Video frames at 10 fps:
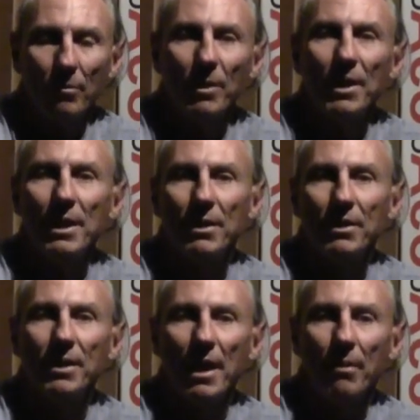we need to
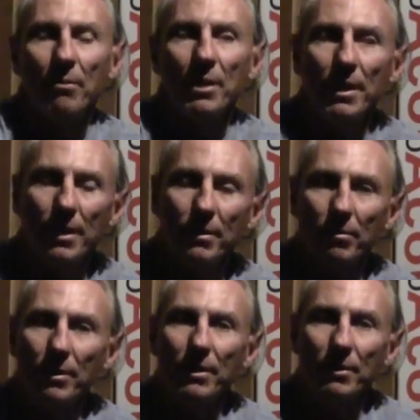take, we need to
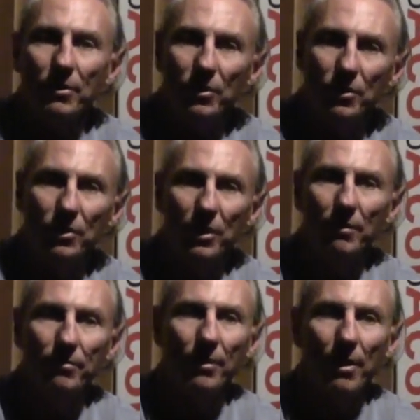really
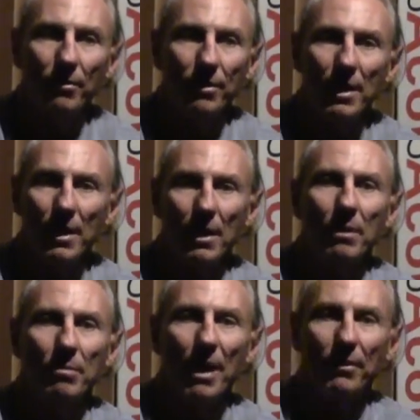shift our thinking
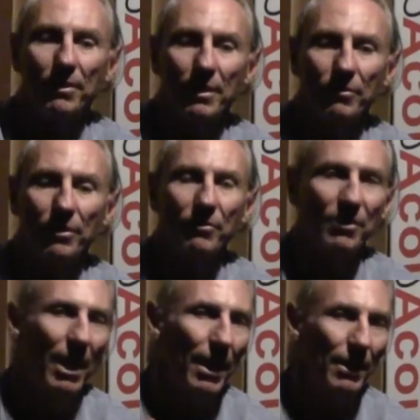about this. It's
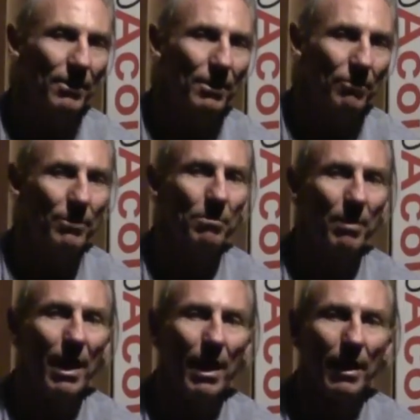not a different
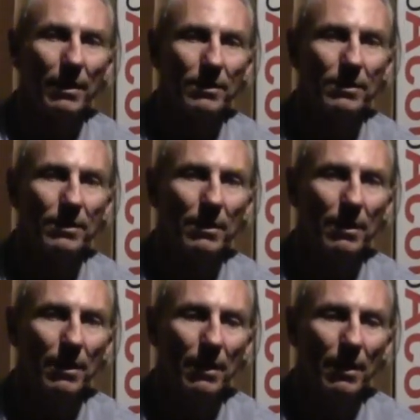box.
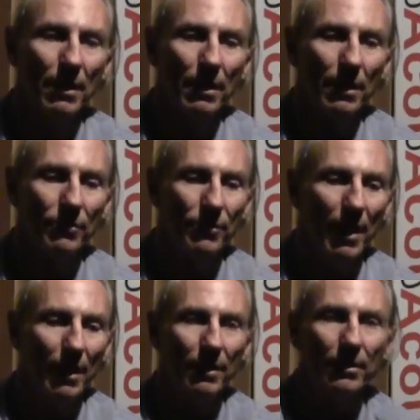It's
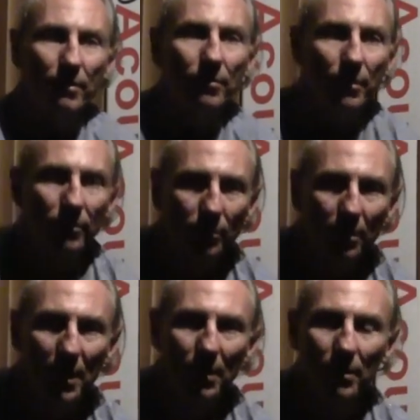not a different
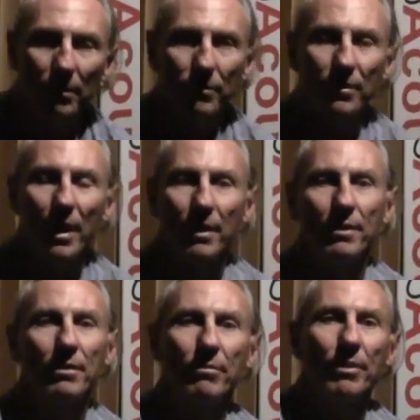speaker. It's not a
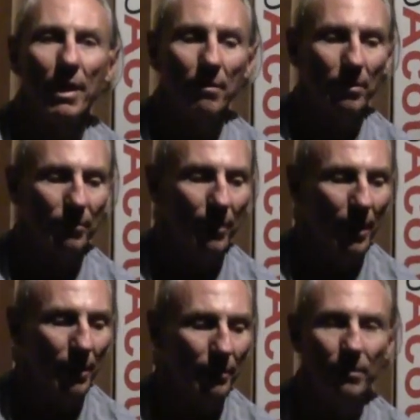different
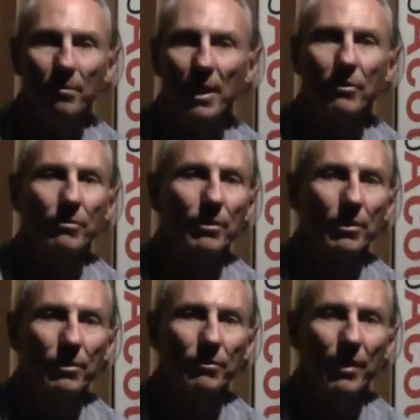amplifier that makes for
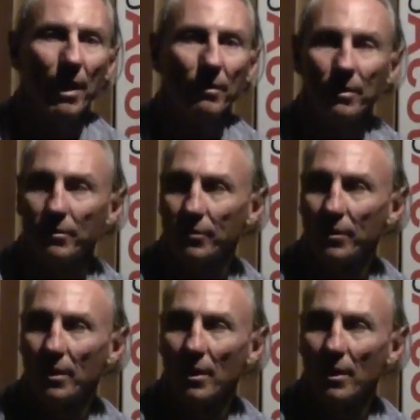good sound. It's